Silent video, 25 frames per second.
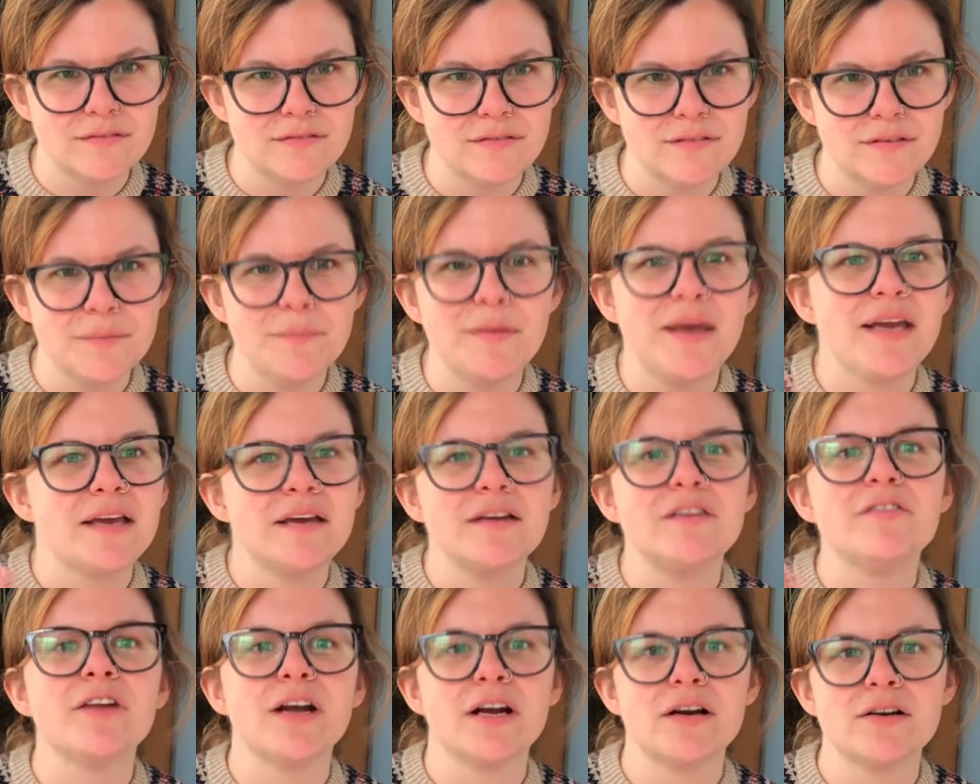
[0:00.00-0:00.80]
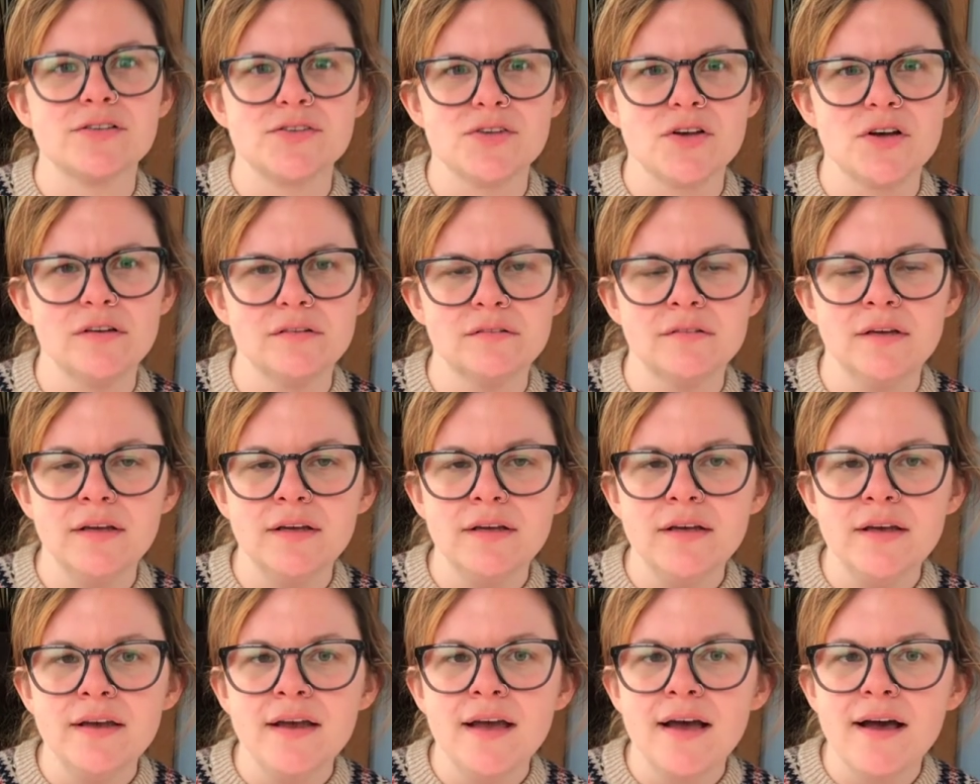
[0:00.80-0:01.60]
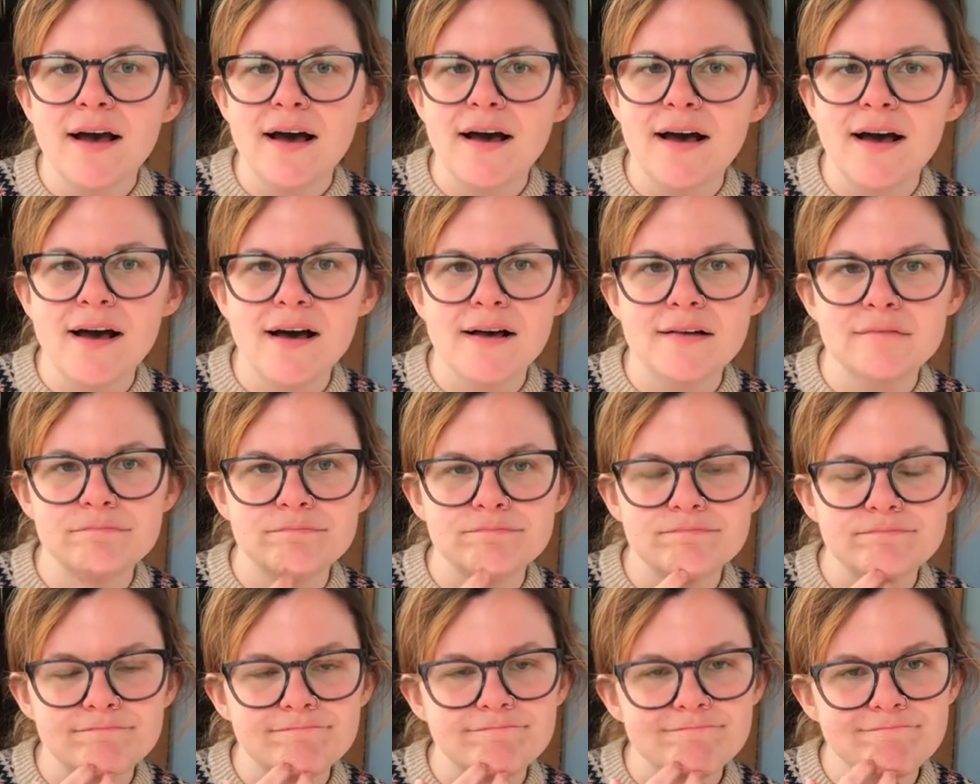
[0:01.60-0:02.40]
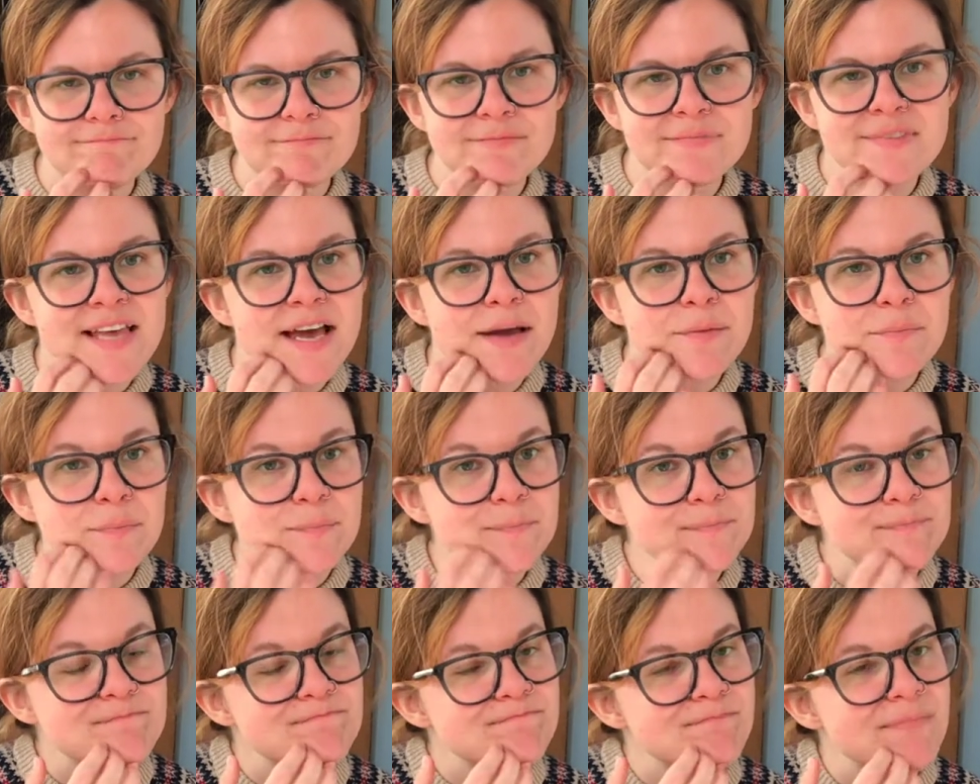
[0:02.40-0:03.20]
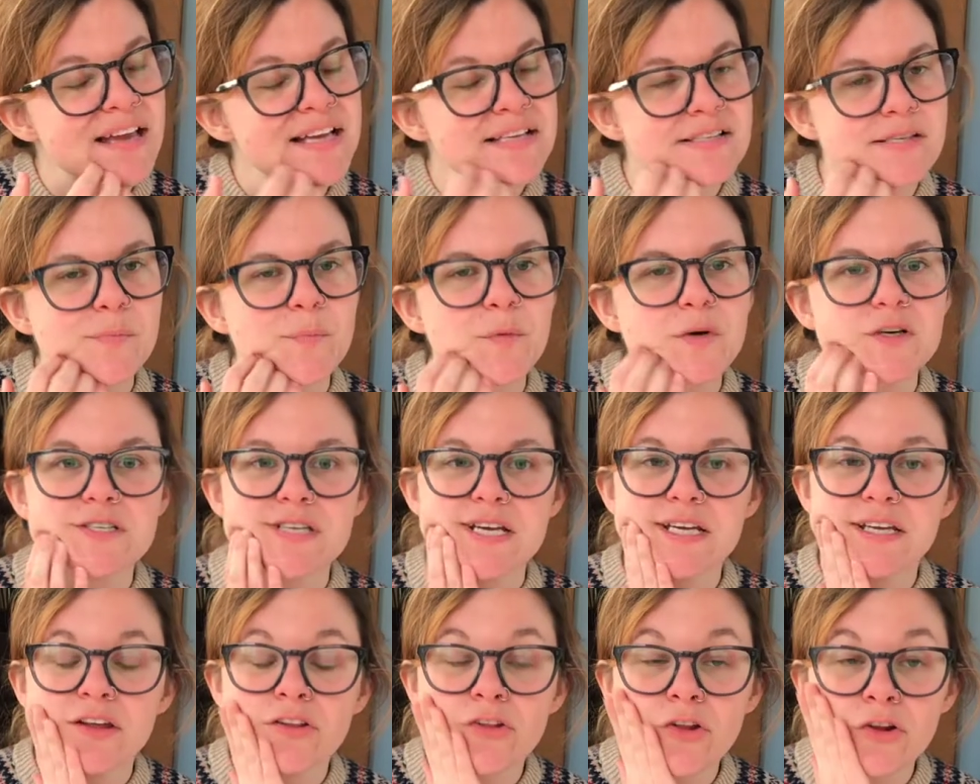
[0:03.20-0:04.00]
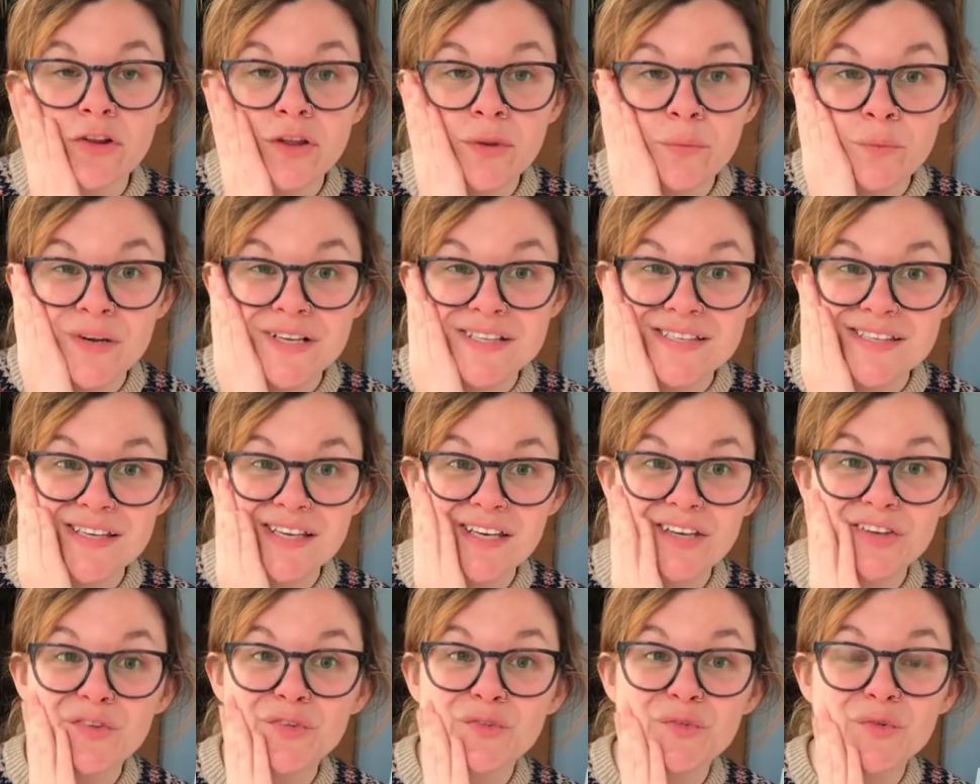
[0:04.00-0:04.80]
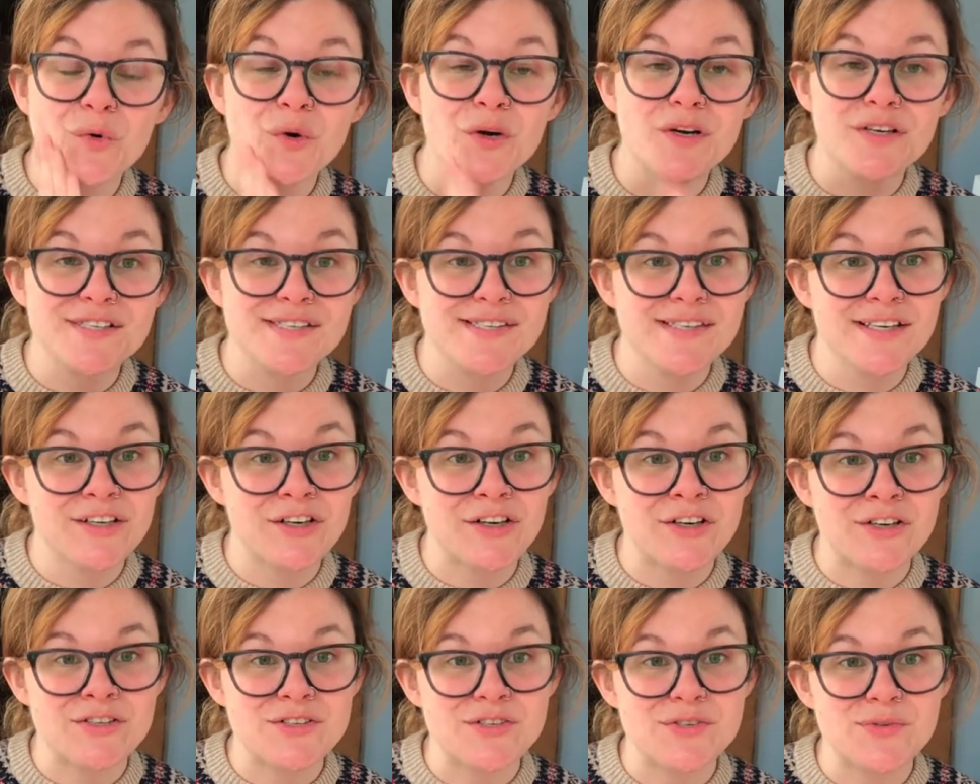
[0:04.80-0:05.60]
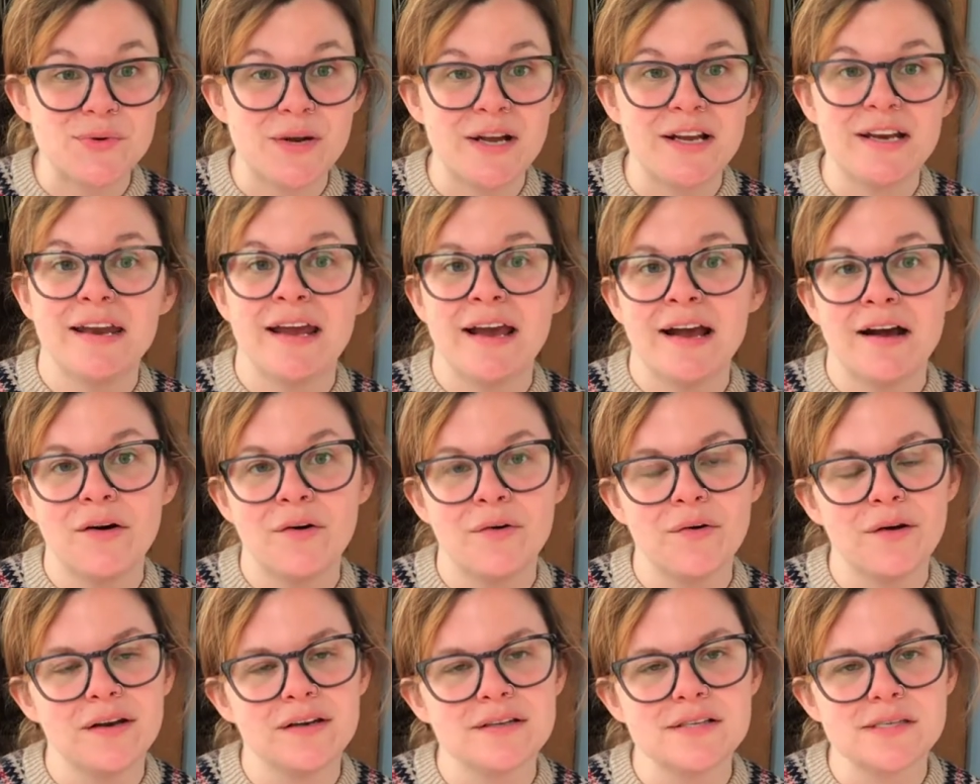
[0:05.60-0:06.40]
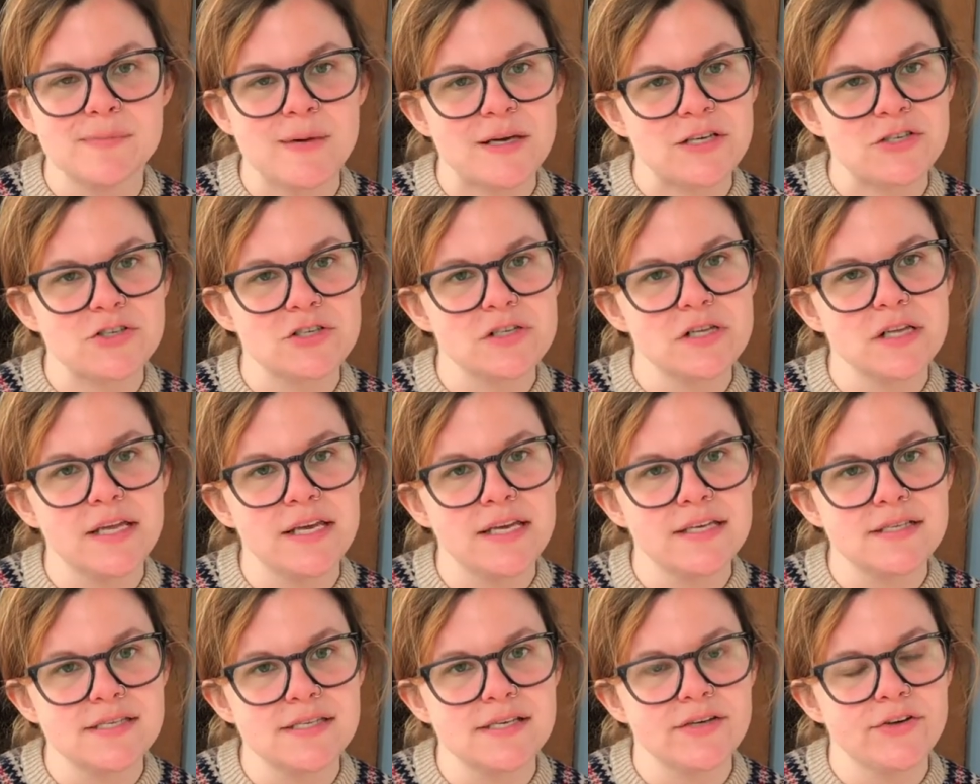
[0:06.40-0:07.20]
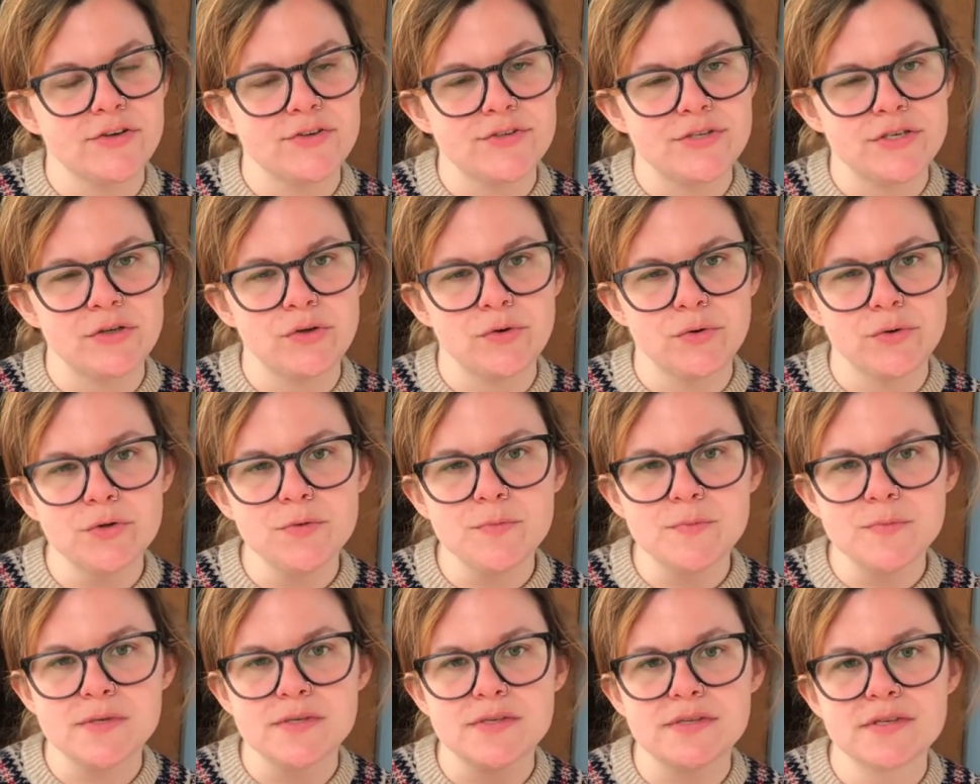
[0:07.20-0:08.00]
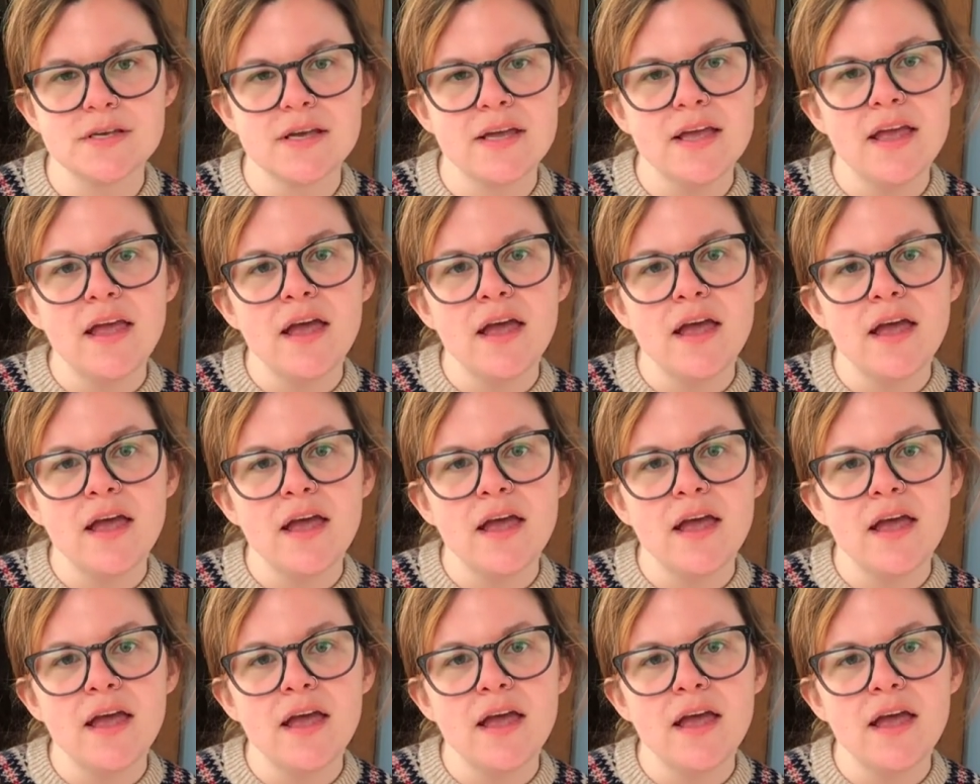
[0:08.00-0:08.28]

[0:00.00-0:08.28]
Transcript: making of aerosol, that makes it particularly risky for singers right now, and especially singers in groups